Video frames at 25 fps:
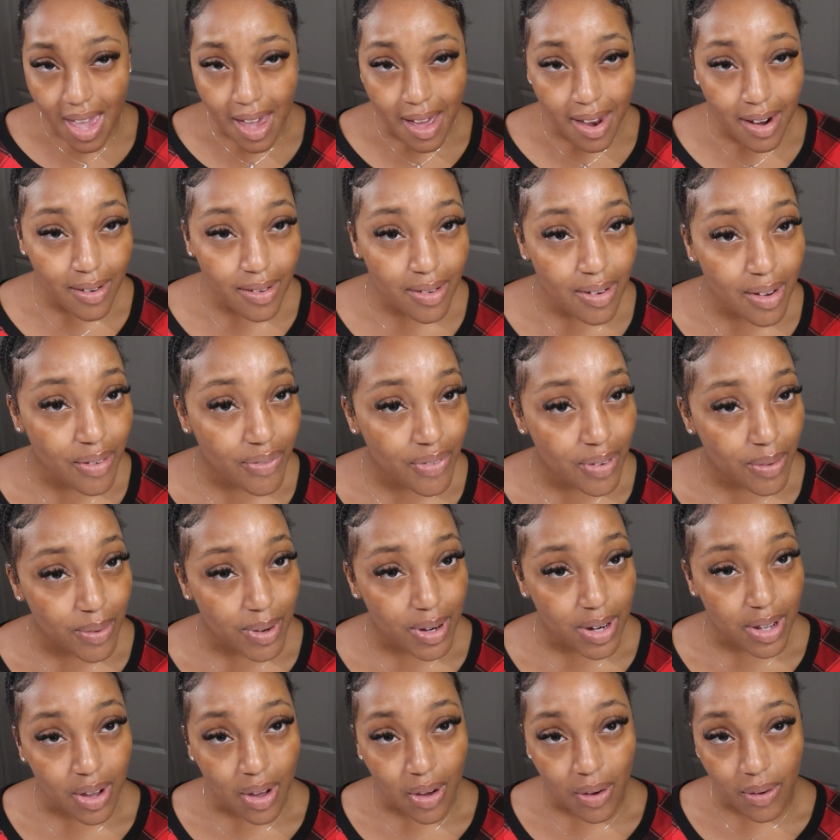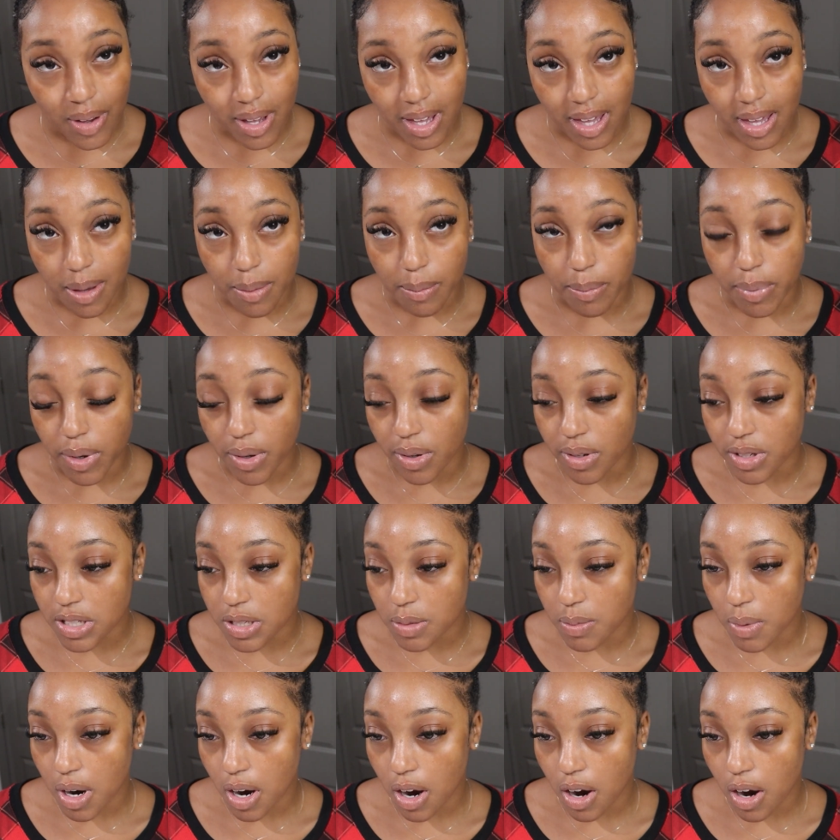don't know if I wanna go and get blue
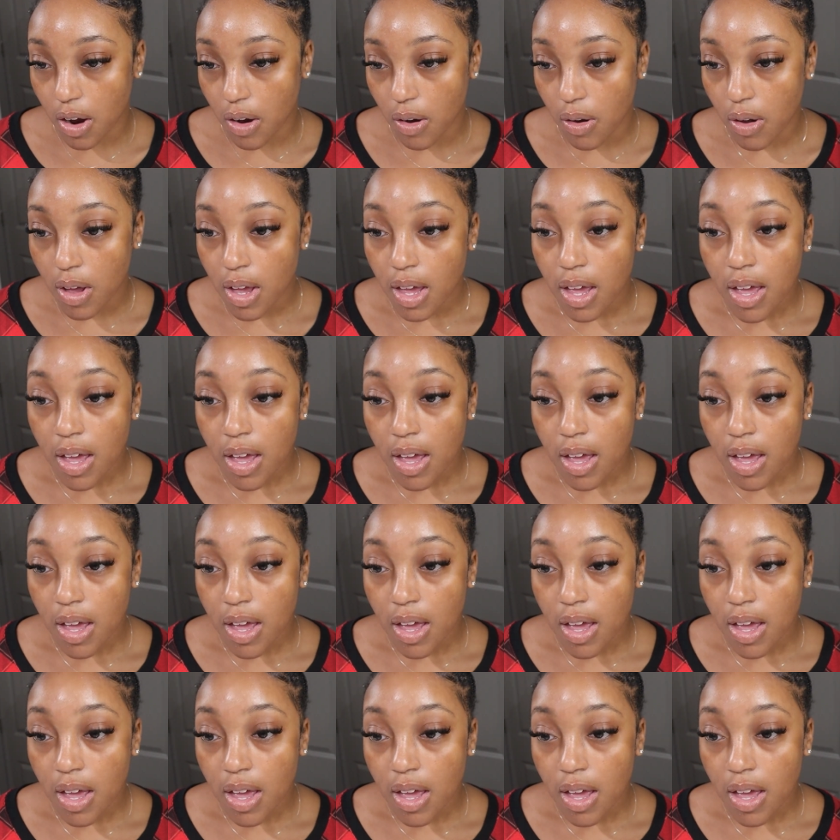tomorrow.